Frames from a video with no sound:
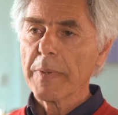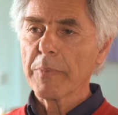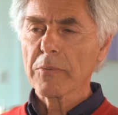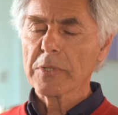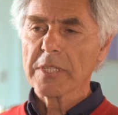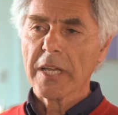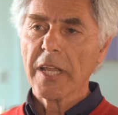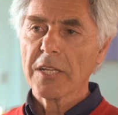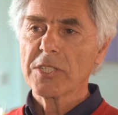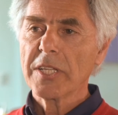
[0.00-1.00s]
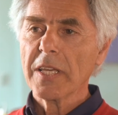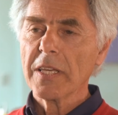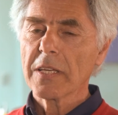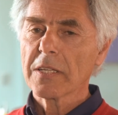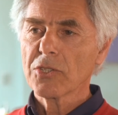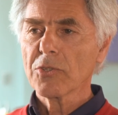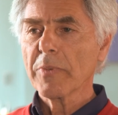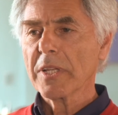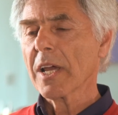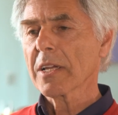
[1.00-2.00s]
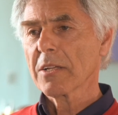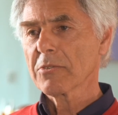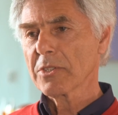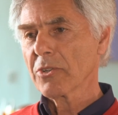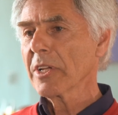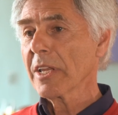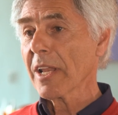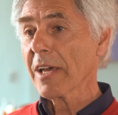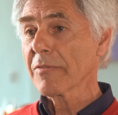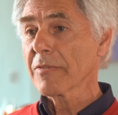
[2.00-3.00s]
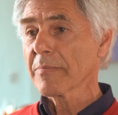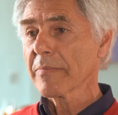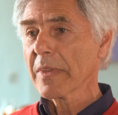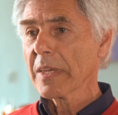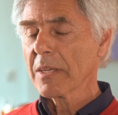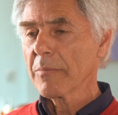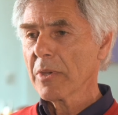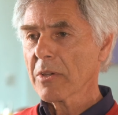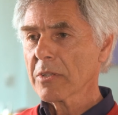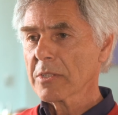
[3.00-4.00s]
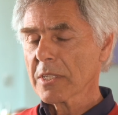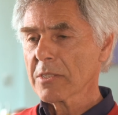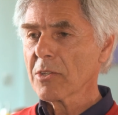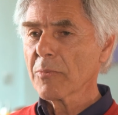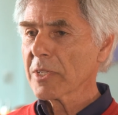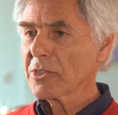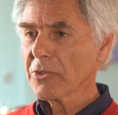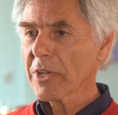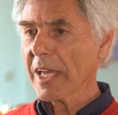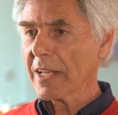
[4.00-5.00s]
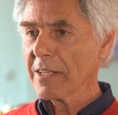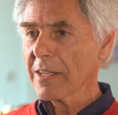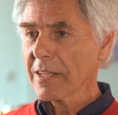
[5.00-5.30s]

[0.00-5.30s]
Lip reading: People with ADHD should be diagnosed early in life because there's so much to gain.